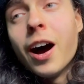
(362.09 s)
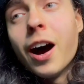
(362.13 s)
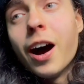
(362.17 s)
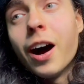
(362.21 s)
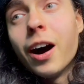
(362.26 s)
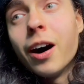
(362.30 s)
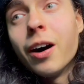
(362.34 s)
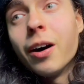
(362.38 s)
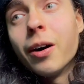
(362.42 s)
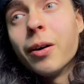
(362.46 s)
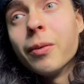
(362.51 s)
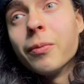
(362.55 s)

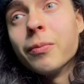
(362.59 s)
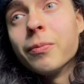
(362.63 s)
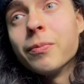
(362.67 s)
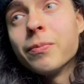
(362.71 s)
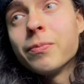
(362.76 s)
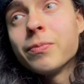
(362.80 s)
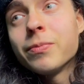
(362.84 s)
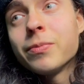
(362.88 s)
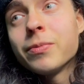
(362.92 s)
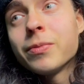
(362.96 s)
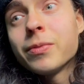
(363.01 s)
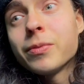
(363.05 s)

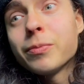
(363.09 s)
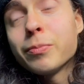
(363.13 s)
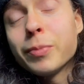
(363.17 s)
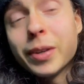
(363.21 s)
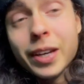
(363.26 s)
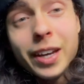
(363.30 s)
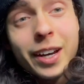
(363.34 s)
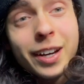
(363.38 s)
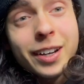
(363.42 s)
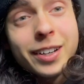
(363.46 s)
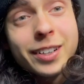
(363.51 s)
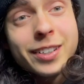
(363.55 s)
But
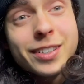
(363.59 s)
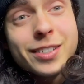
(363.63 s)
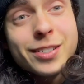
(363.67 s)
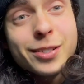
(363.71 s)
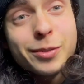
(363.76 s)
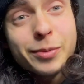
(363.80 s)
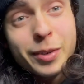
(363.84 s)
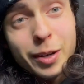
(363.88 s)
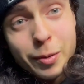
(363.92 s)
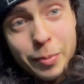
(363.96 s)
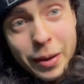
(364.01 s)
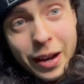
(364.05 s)
yeah, so
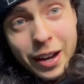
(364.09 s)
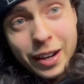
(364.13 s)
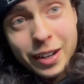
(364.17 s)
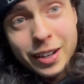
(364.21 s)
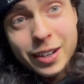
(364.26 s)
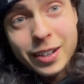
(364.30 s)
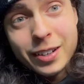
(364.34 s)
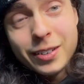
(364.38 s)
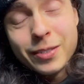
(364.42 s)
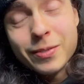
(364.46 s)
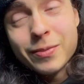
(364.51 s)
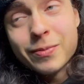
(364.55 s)
we are
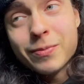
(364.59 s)
back